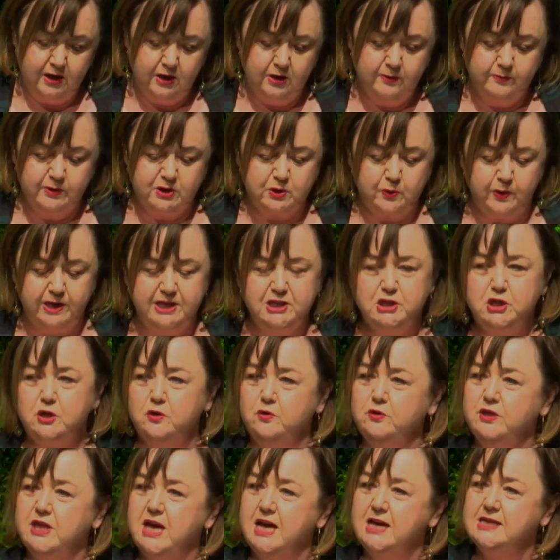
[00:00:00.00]
Between
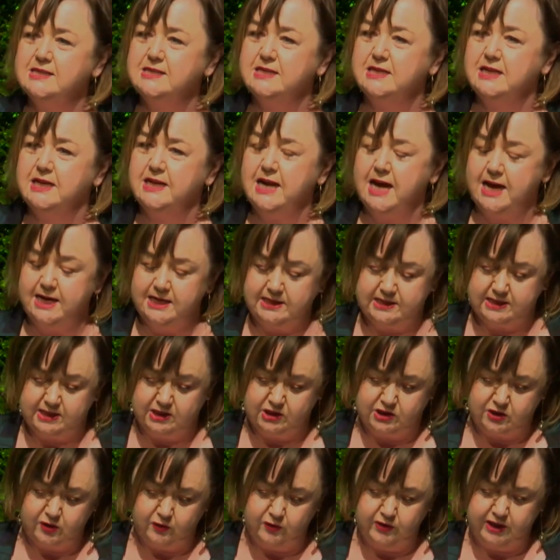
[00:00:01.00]
2008
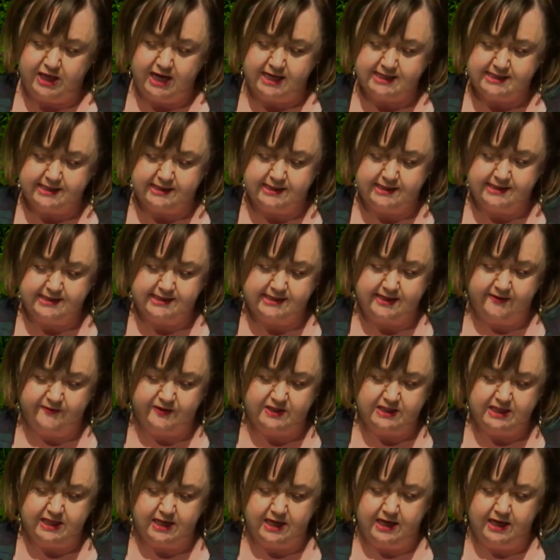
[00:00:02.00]
and
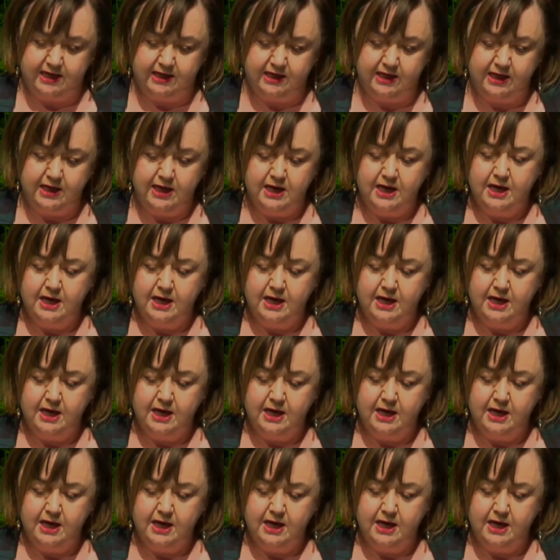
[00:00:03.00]
2017,